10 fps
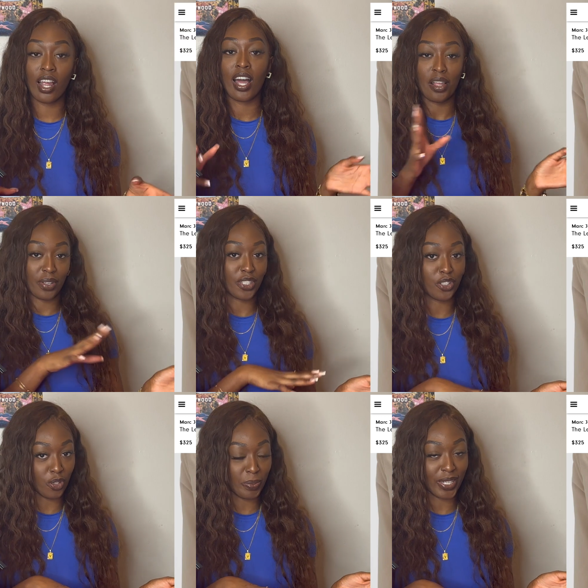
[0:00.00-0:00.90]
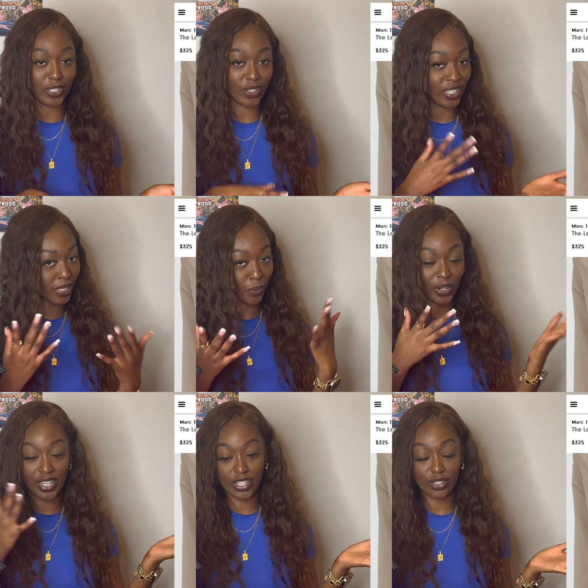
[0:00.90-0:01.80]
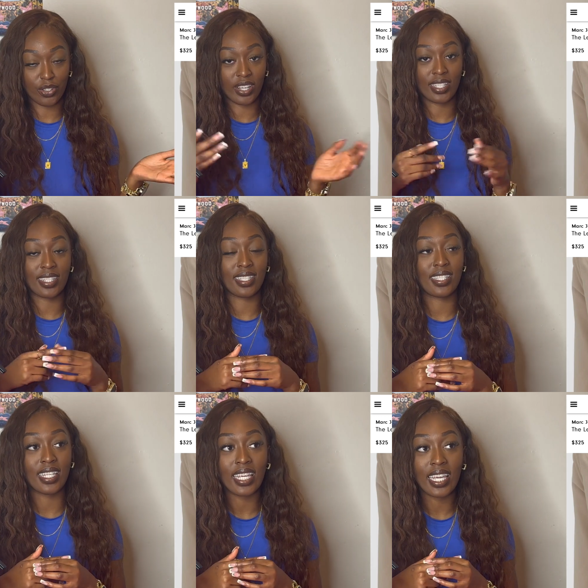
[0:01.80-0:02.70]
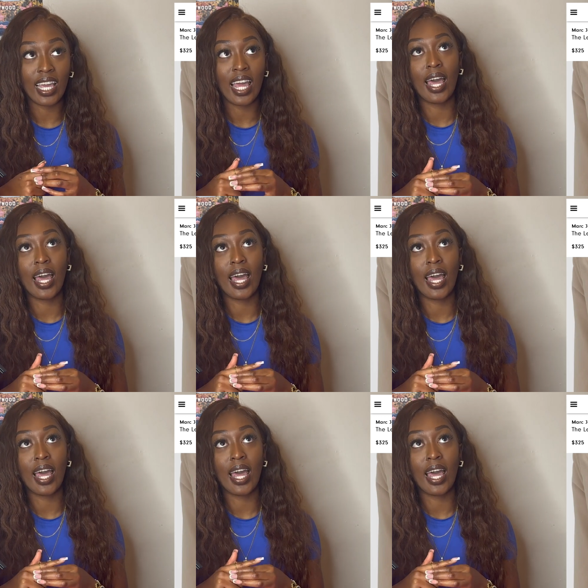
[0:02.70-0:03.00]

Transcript: I'll insert a picture somewhere here so you guys can see,